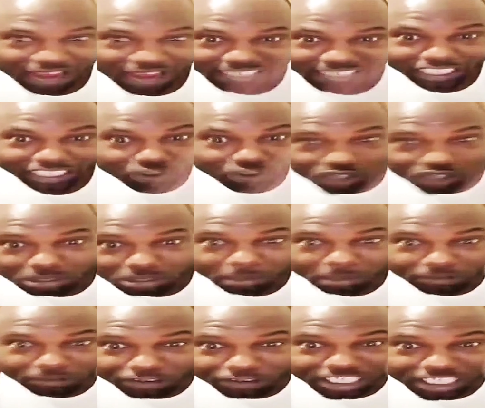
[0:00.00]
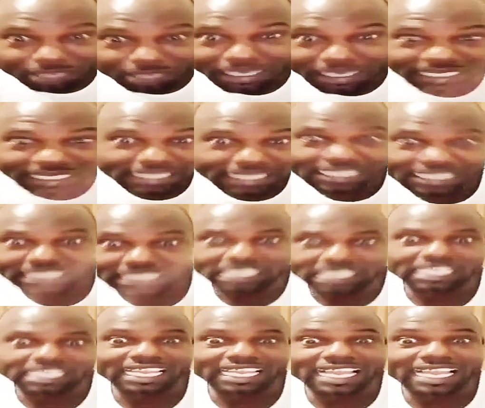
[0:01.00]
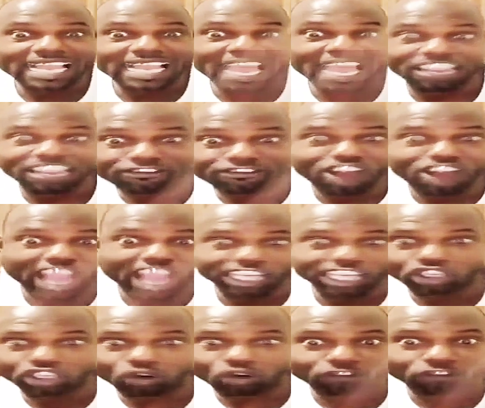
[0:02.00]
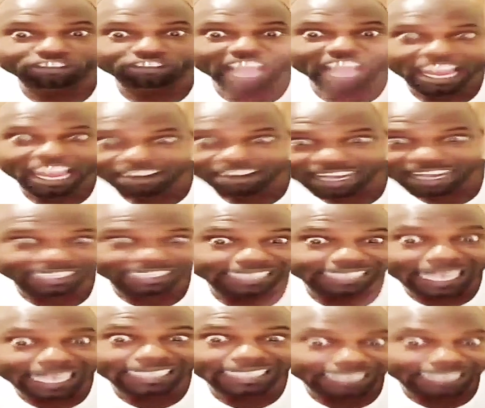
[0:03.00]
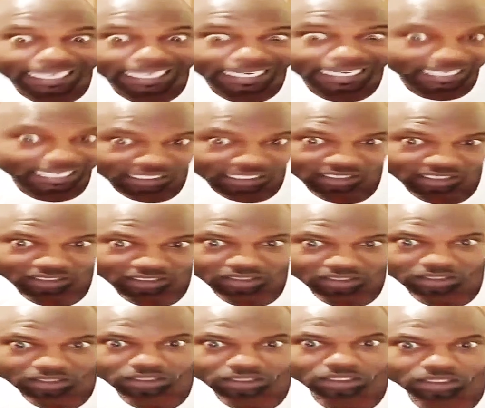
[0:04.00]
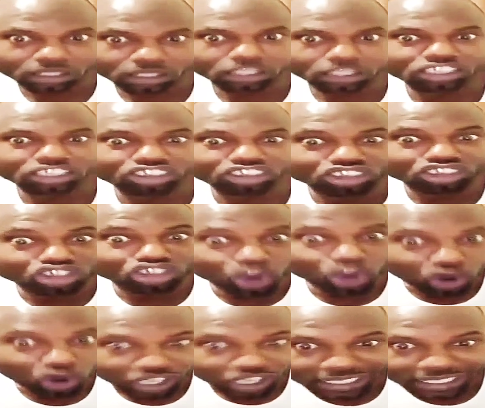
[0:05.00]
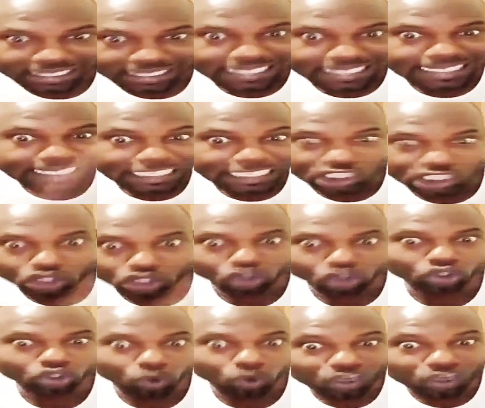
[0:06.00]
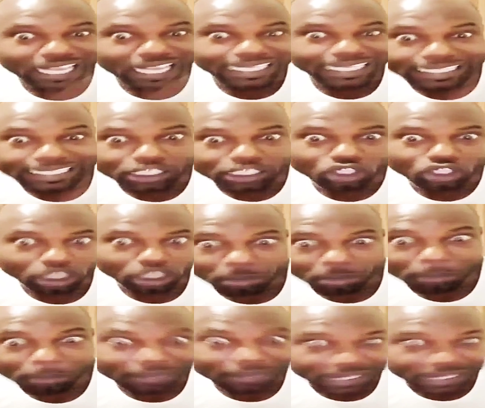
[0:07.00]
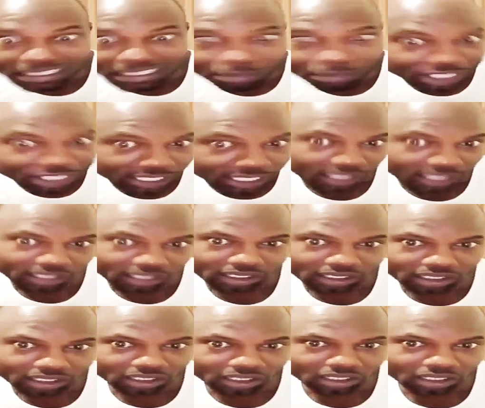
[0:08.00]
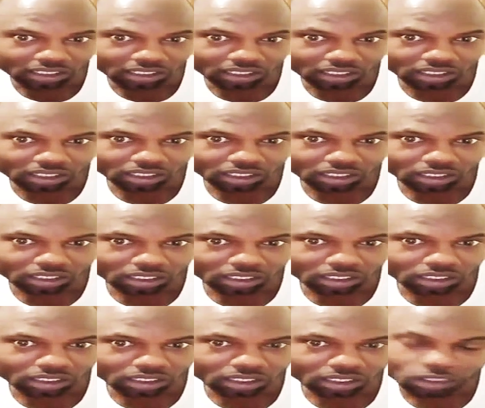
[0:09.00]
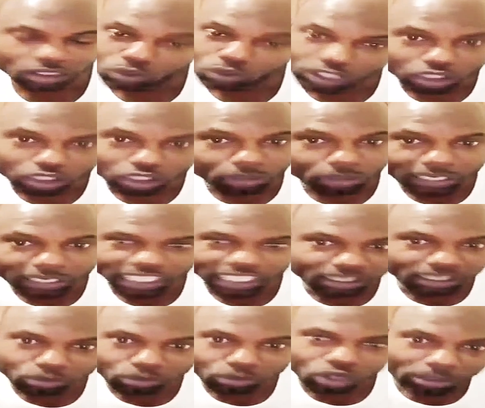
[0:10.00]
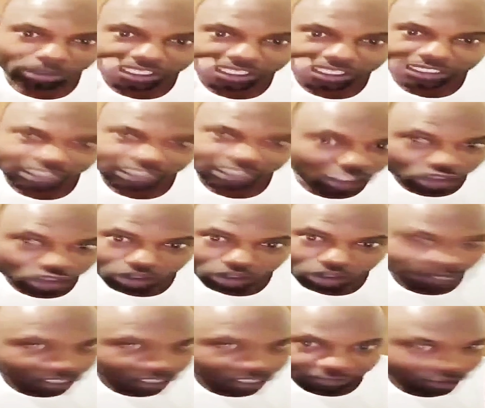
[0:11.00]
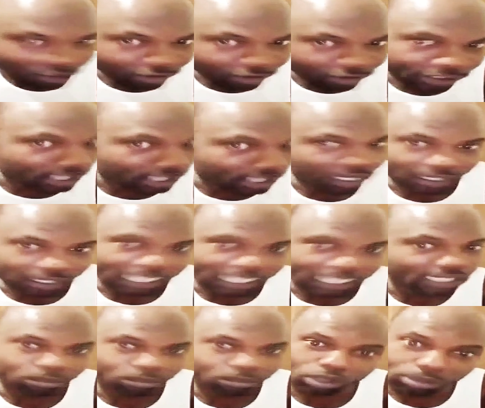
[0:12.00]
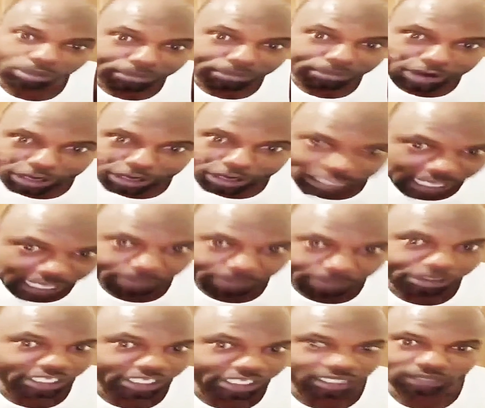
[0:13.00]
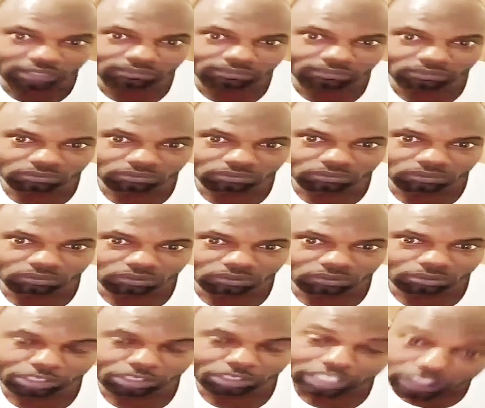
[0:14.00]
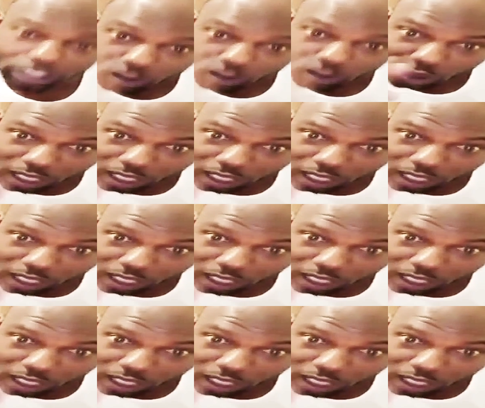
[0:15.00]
Right I know some of my friends them a listen this live right now. Viral Tallyhawk. Junglist, Kingston, the whole of Kingston and my place, brother. Now you to come like him want me get in a trouble a foreign dog, like him want me murder him, brother. Brother,